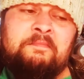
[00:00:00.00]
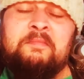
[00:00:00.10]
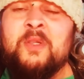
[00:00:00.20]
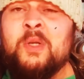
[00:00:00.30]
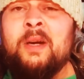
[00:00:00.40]

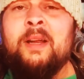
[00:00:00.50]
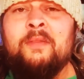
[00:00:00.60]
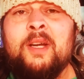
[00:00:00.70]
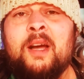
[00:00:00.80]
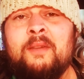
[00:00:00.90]
start
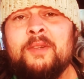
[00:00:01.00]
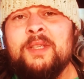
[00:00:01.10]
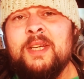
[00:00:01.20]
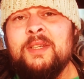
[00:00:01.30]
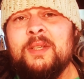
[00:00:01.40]
every
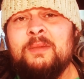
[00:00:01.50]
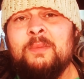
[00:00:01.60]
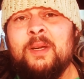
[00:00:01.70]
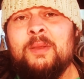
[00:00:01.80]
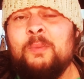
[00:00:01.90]
conversation
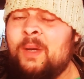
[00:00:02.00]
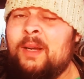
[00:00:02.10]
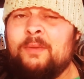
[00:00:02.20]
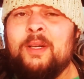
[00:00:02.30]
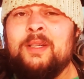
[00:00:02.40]
with
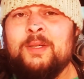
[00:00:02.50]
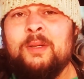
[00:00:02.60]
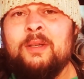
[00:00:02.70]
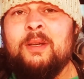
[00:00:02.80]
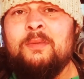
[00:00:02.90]
whatever it is you're
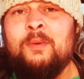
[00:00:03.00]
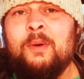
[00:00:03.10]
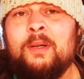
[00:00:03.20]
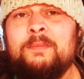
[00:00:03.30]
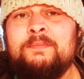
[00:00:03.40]
looking
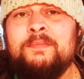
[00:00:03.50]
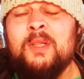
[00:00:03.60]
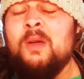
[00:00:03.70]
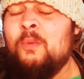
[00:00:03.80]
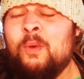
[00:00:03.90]
for,
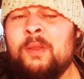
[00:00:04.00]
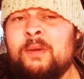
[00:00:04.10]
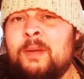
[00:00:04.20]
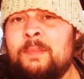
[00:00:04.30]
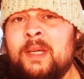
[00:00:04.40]

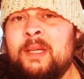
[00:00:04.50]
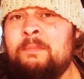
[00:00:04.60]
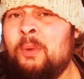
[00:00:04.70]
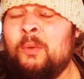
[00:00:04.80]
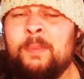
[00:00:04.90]
whether it be
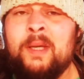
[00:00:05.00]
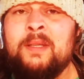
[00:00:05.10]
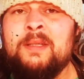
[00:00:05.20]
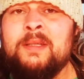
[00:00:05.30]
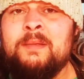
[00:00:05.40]
bolt
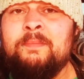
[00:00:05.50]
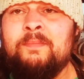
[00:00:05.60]
bins,